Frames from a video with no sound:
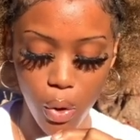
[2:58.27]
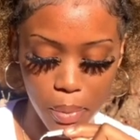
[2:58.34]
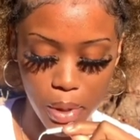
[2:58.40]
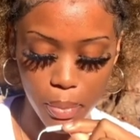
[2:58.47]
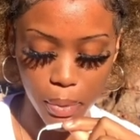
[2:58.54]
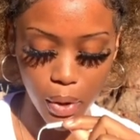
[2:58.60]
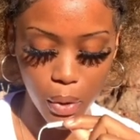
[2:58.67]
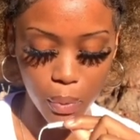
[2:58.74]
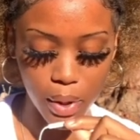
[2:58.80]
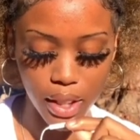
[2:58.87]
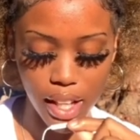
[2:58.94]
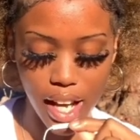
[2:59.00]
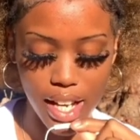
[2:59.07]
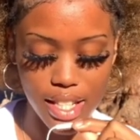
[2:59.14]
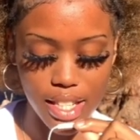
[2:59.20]
People don't
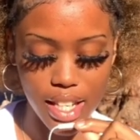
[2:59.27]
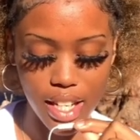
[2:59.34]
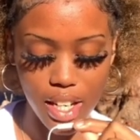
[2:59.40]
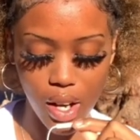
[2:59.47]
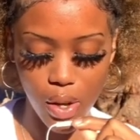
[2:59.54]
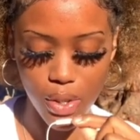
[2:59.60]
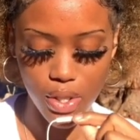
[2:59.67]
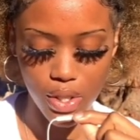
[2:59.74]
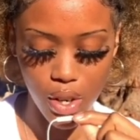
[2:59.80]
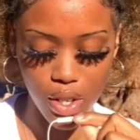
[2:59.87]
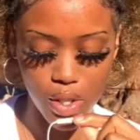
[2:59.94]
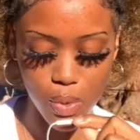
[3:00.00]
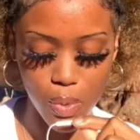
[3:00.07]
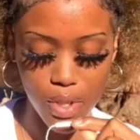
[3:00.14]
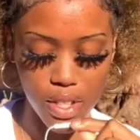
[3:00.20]
realize that it all
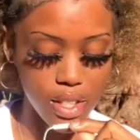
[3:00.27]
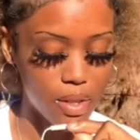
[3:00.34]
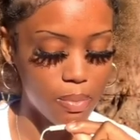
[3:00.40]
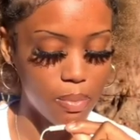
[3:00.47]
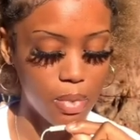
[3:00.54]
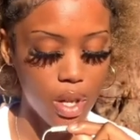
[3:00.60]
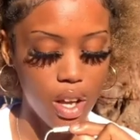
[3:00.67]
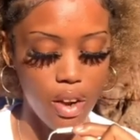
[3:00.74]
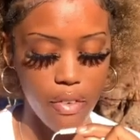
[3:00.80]
starts with them.